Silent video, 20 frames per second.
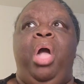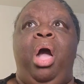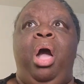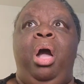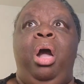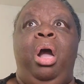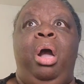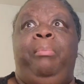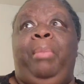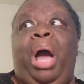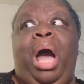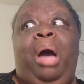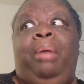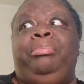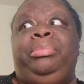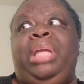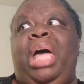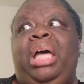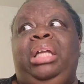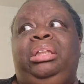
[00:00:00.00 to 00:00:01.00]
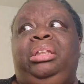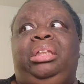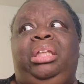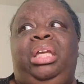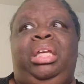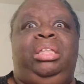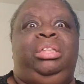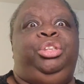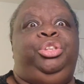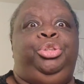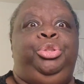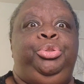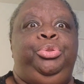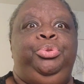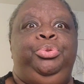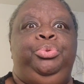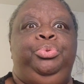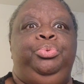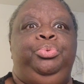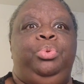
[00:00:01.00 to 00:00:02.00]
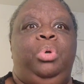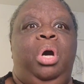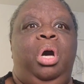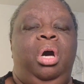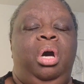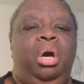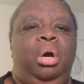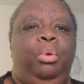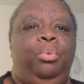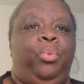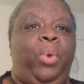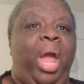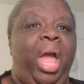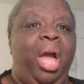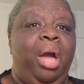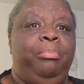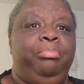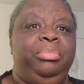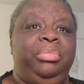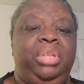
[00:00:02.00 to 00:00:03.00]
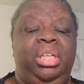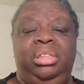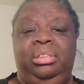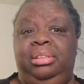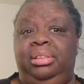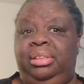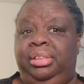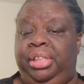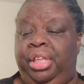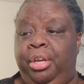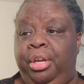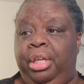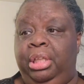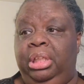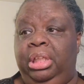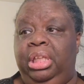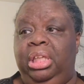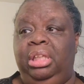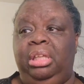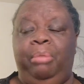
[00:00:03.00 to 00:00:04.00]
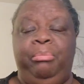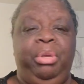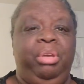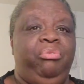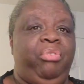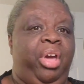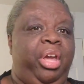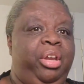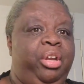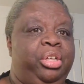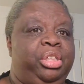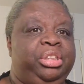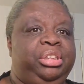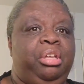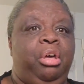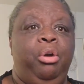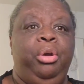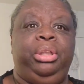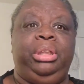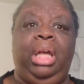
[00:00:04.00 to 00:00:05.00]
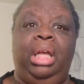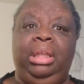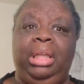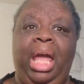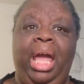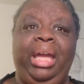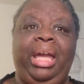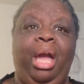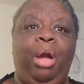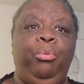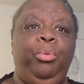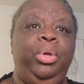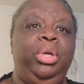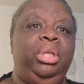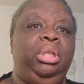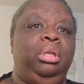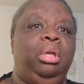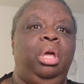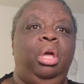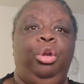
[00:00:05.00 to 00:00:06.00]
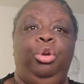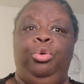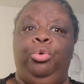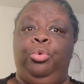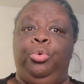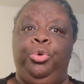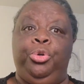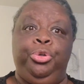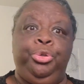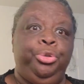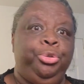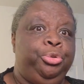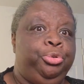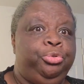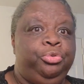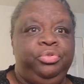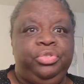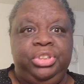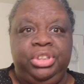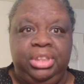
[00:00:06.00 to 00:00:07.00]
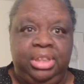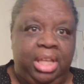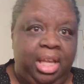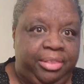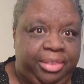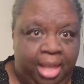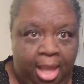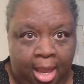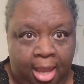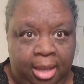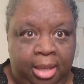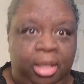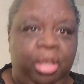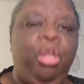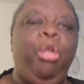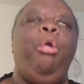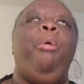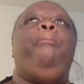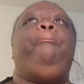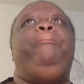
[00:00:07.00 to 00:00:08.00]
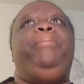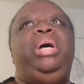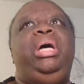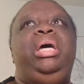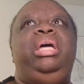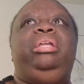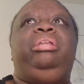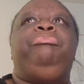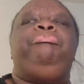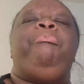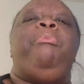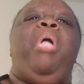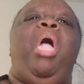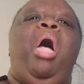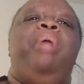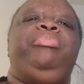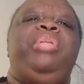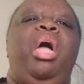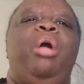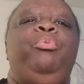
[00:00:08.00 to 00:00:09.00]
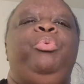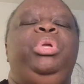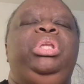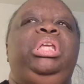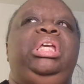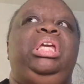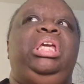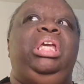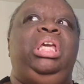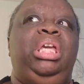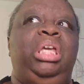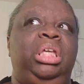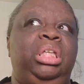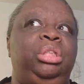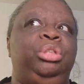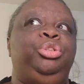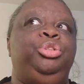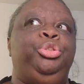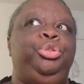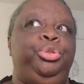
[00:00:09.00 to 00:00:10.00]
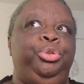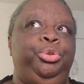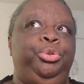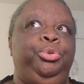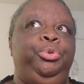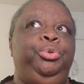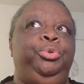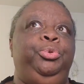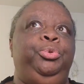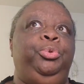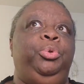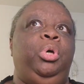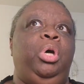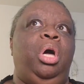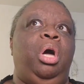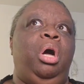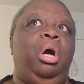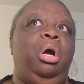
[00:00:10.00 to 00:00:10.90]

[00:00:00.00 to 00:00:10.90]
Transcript: I'm not into rap necessarily. I mean, if I hear a song and I like, I will groove to that thing. But I'm not really into